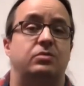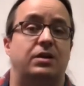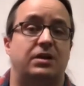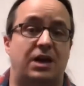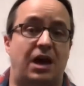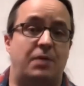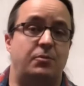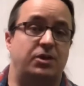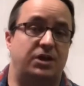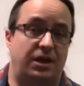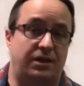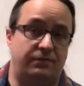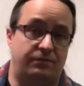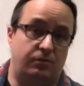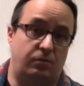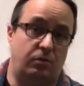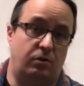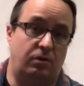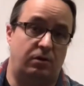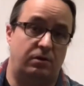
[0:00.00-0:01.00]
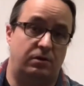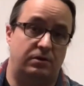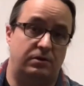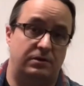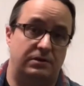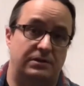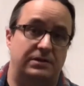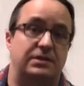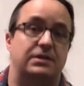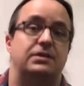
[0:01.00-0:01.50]
accommodate for,
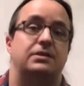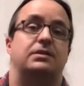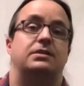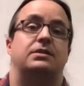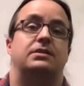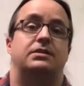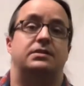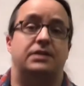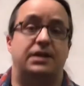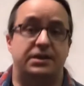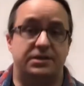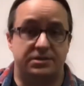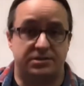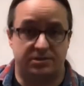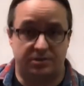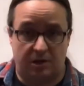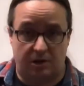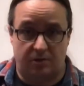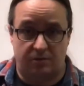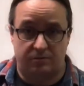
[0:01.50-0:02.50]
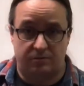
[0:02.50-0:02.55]
let us know.